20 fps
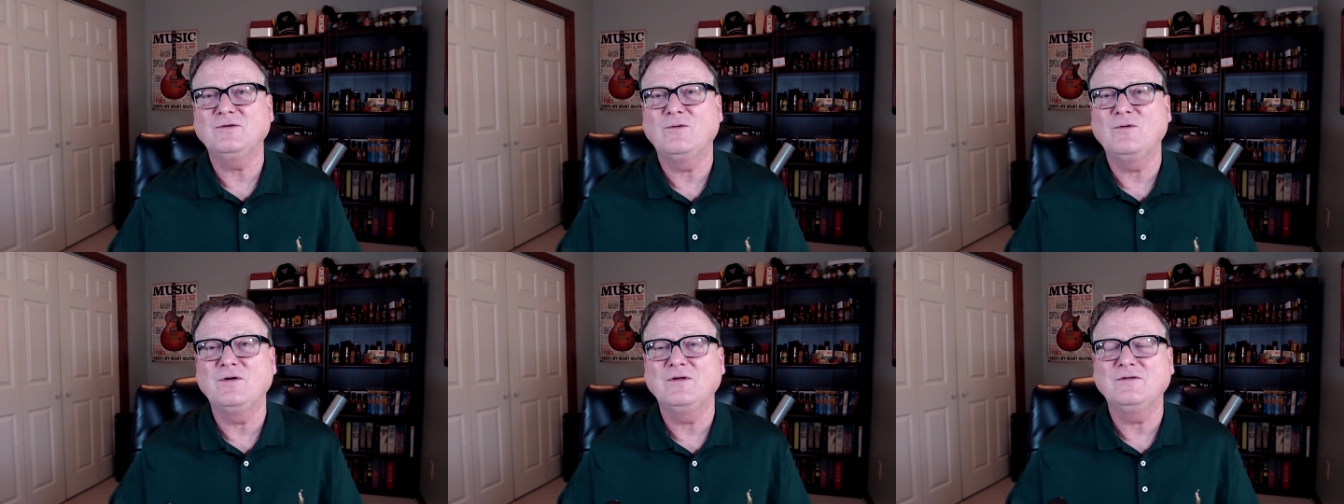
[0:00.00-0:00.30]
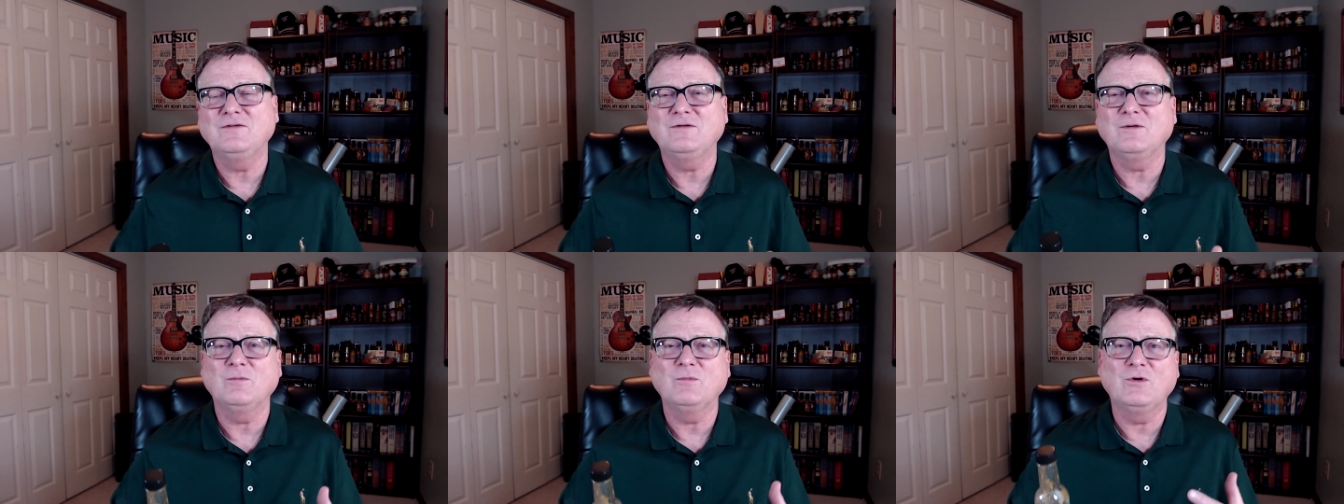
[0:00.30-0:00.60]

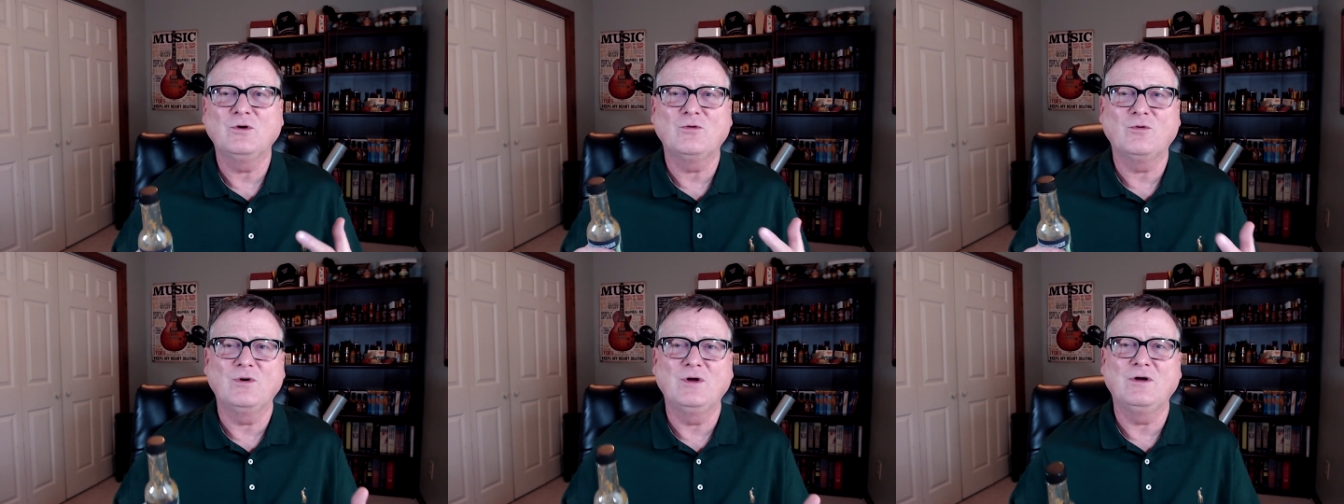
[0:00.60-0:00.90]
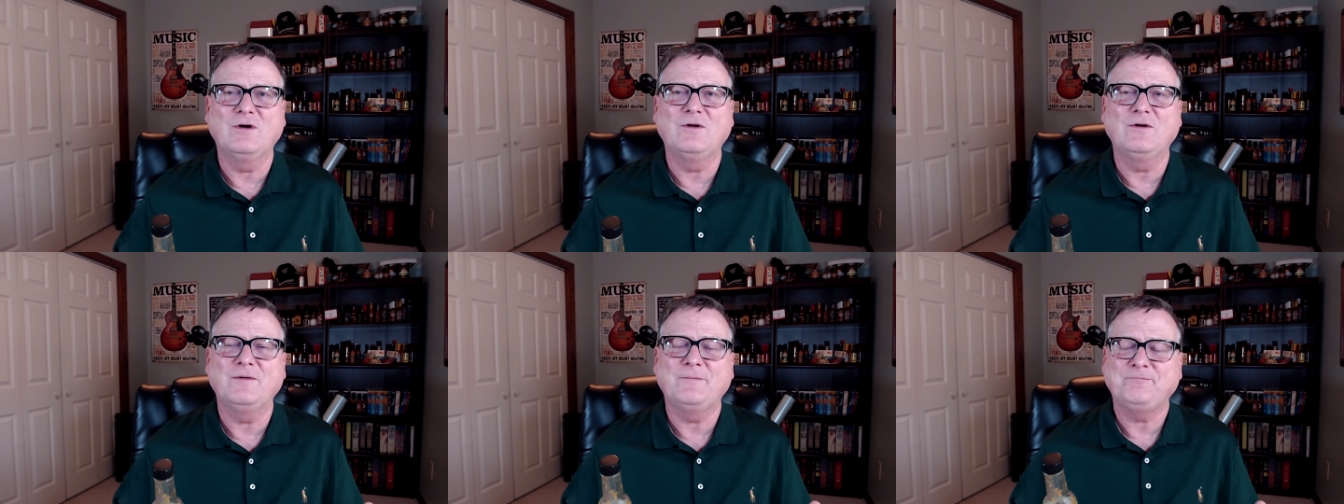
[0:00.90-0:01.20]
on some
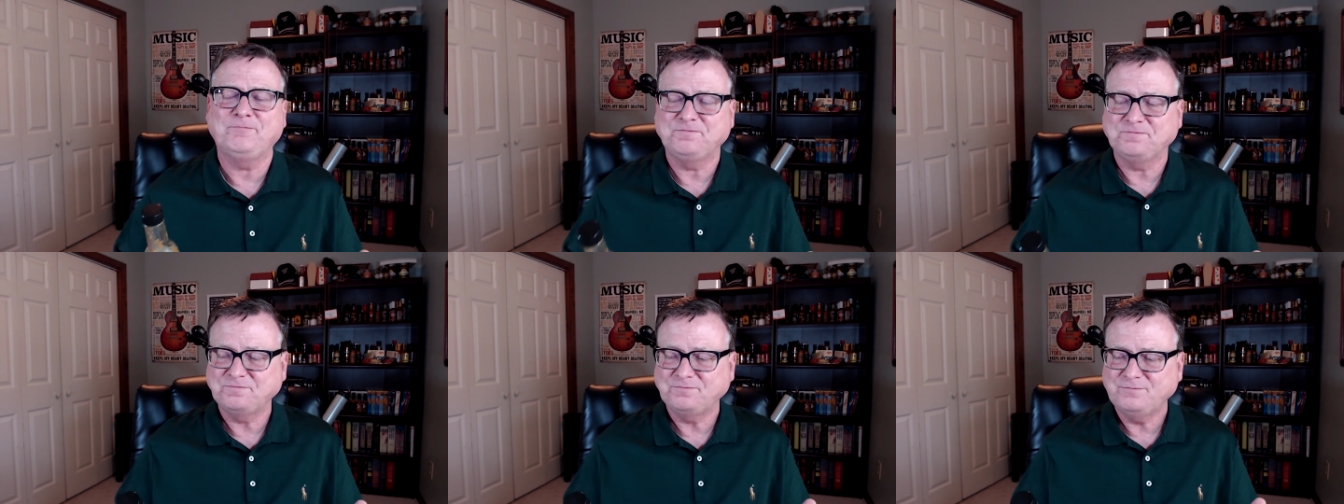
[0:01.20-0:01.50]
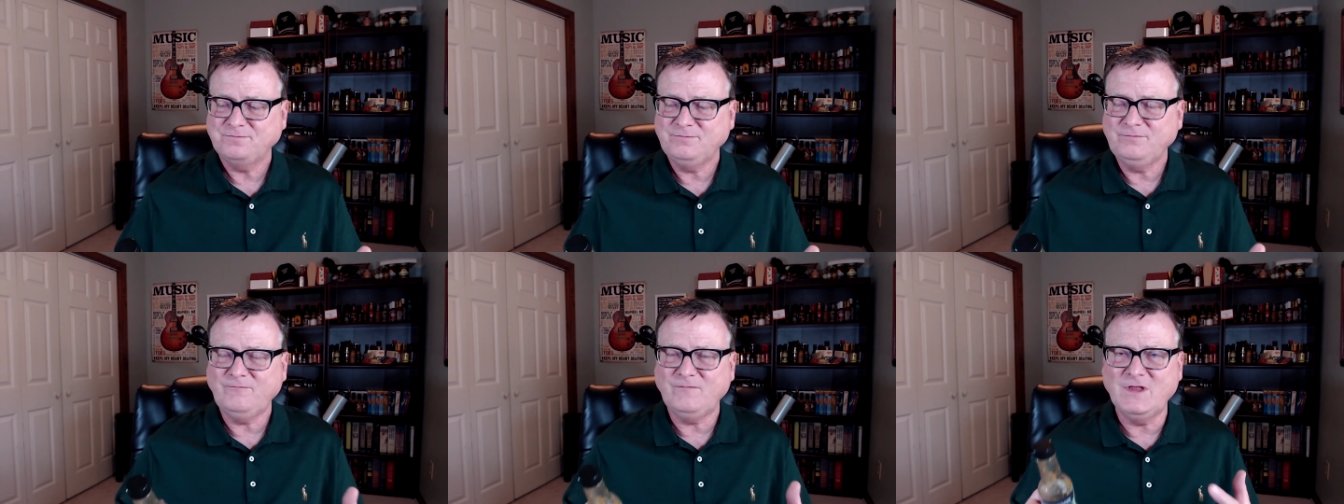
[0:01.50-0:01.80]
grilled
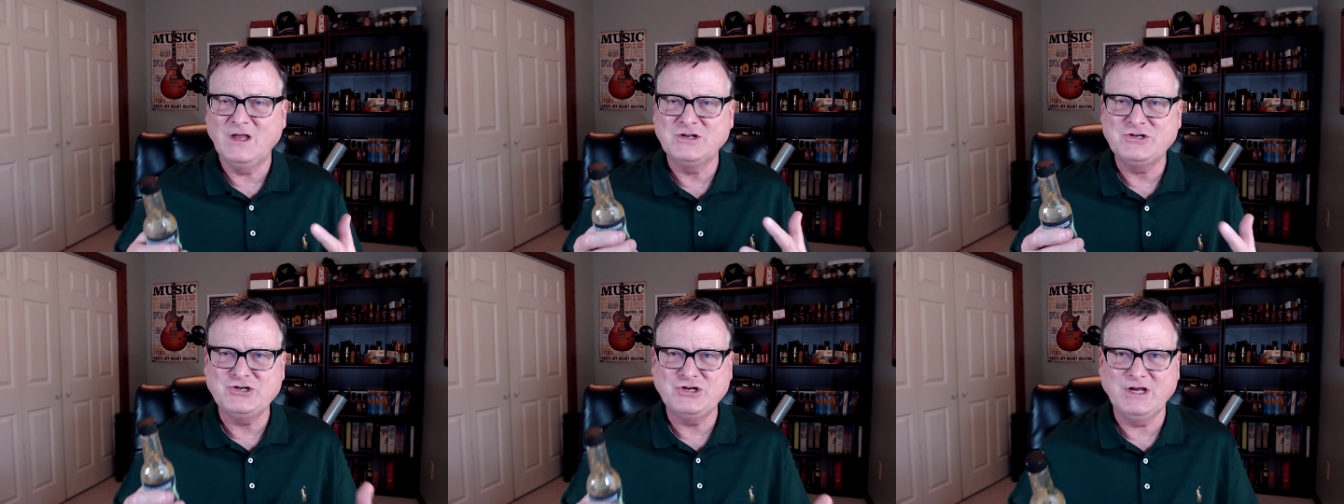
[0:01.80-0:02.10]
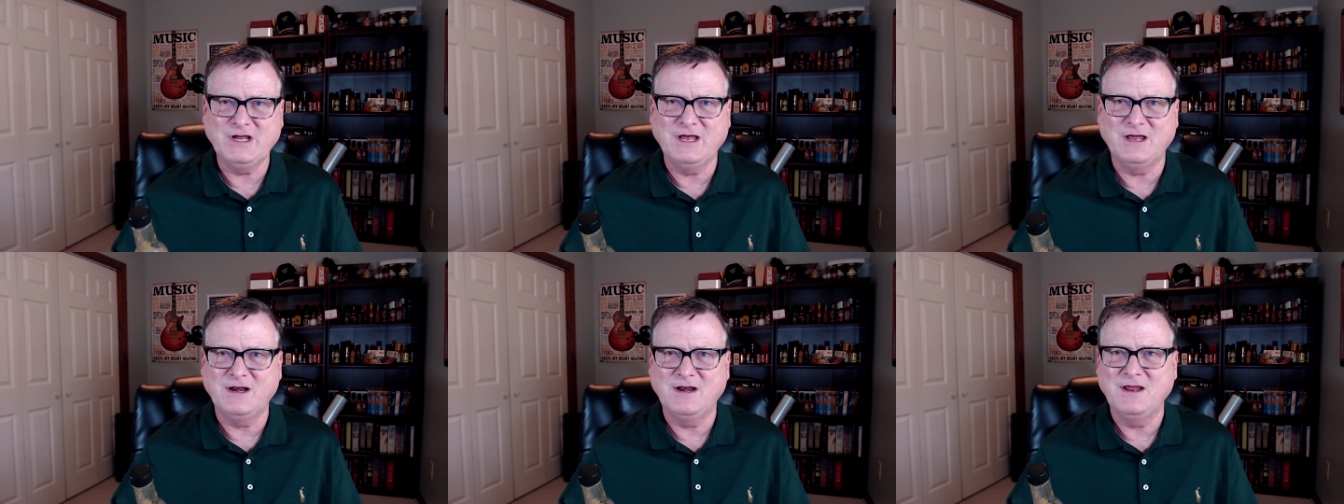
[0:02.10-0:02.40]

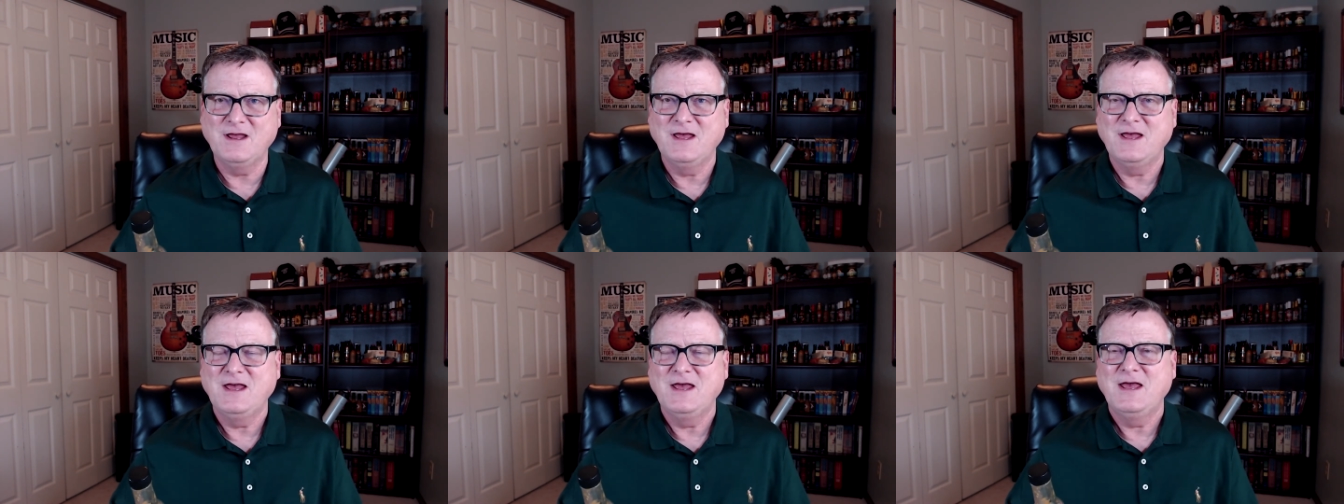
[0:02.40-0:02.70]
chicken,